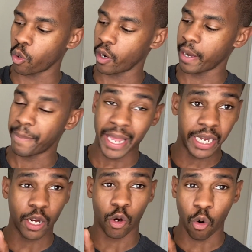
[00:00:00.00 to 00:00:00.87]
a
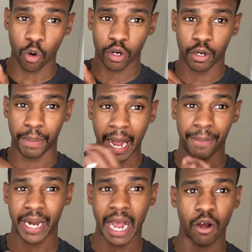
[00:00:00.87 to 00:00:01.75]
penny or quarter to pop
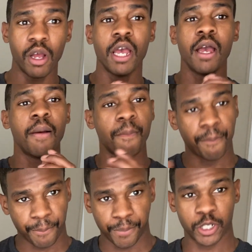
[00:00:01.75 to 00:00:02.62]
it out,
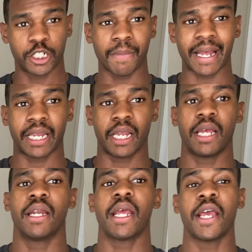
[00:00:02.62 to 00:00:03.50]
push it back
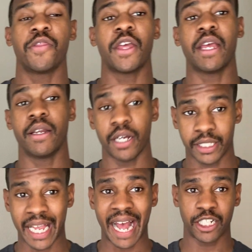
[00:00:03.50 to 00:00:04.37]
in, and then
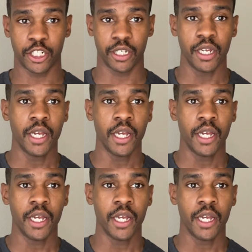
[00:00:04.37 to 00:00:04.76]
attach it.